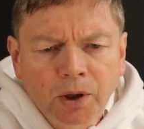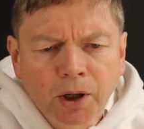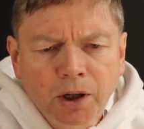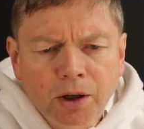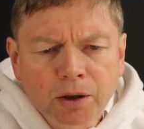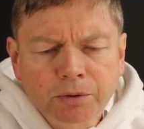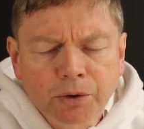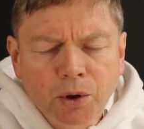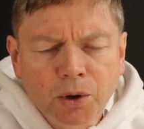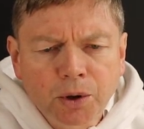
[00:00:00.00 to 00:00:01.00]
in a
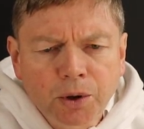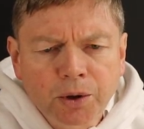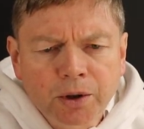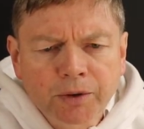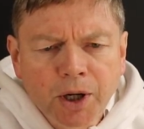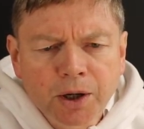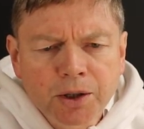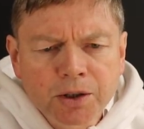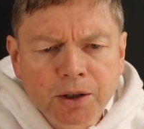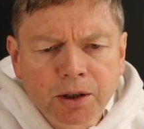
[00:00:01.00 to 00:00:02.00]

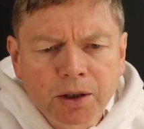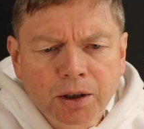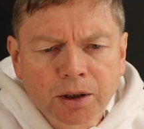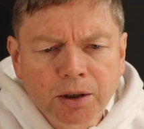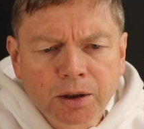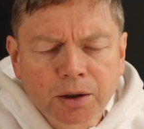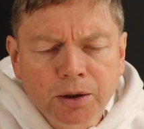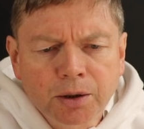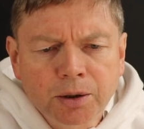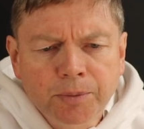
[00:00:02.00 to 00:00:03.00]
fortified
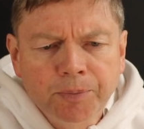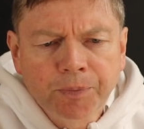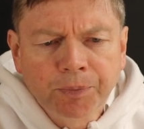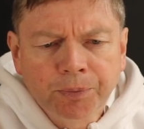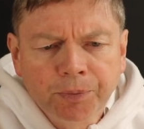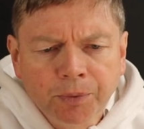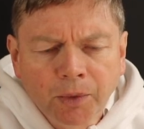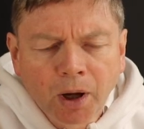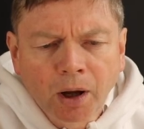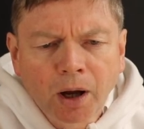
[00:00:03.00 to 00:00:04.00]
city.
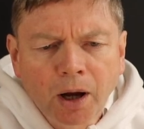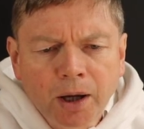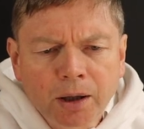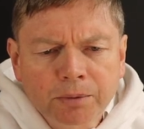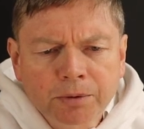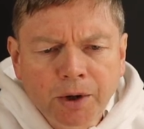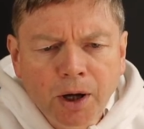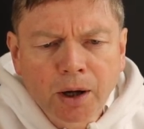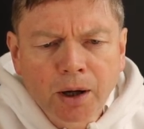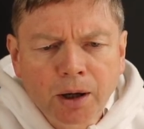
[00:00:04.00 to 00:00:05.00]
I am
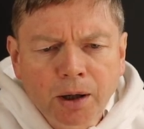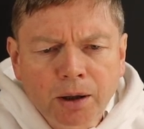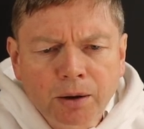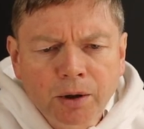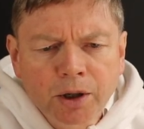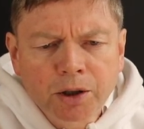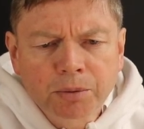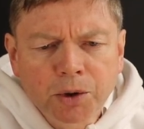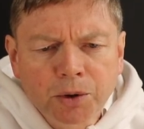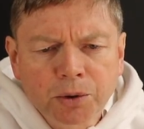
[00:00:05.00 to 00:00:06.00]
far
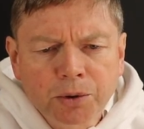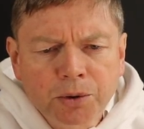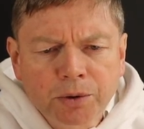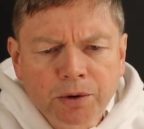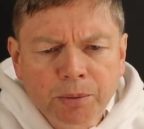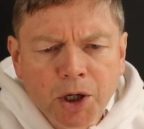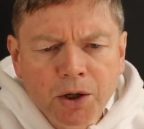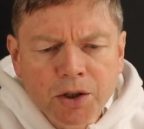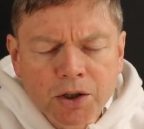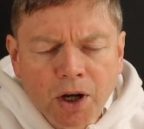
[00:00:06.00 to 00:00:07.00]
removed from
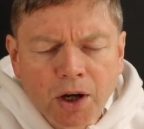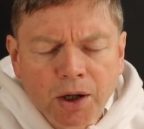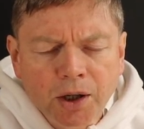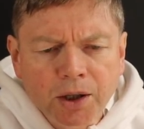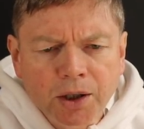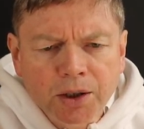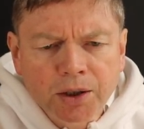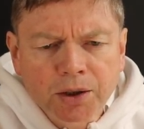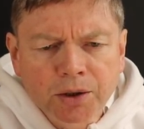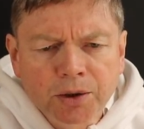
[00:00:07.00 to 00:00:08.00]
your
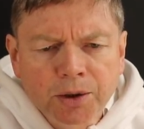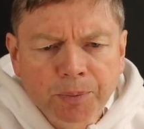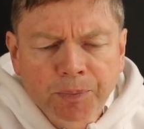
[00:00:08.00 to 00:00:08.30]
sight,